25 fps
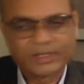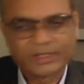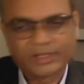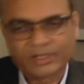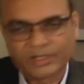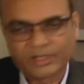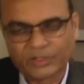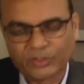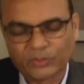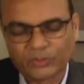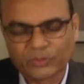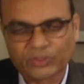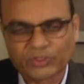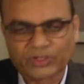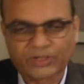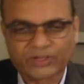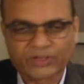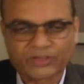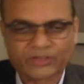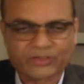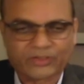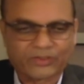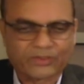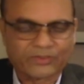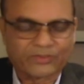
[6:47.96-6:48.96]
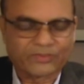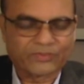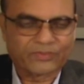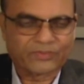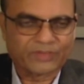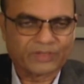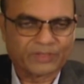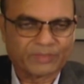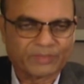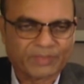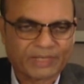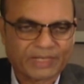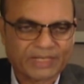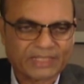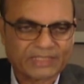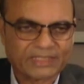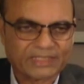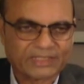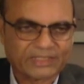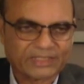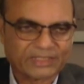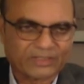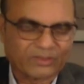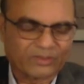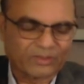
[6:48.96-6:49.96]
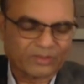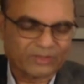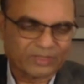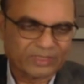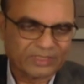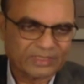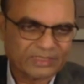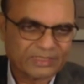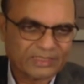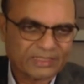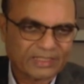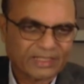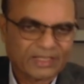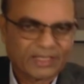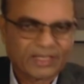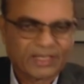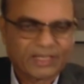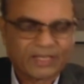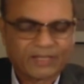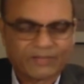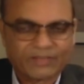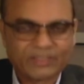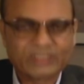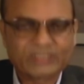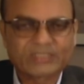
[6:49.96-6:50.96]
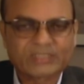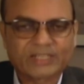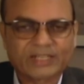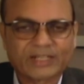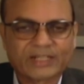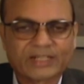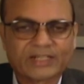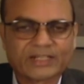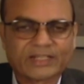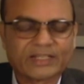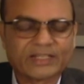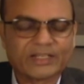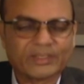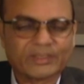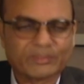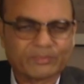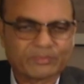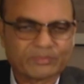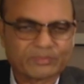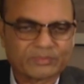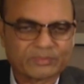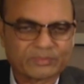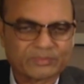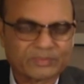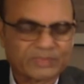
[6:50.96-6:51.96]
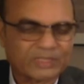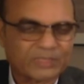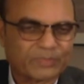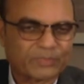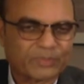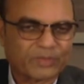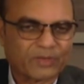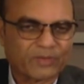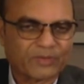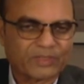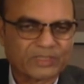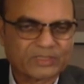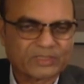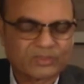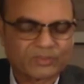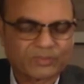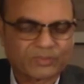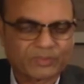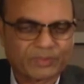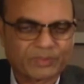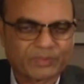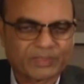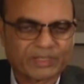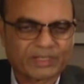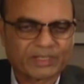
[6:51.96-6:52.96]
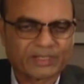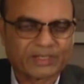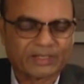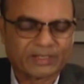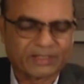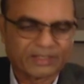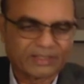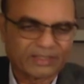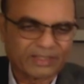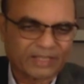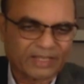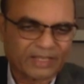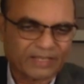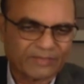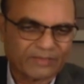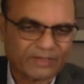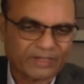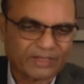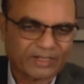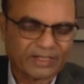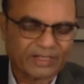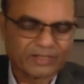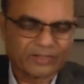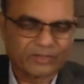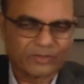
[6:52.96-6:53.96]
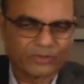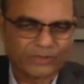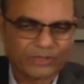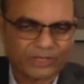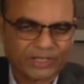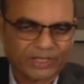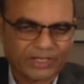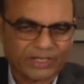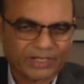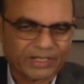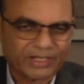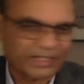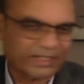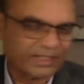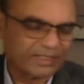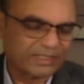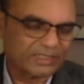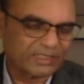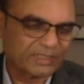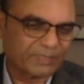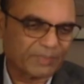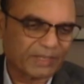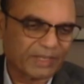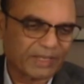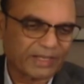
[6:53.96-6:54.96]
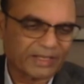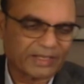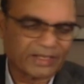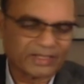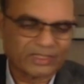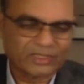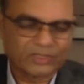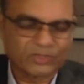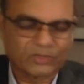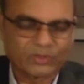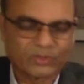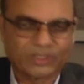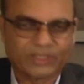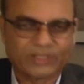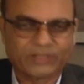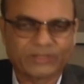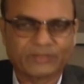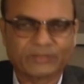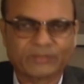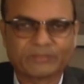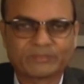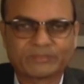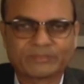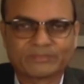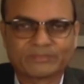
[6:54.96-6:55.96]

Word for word: new generation of packaging technologies which is currently the province of people in Taiwan and Korea and Japan and so on. You know?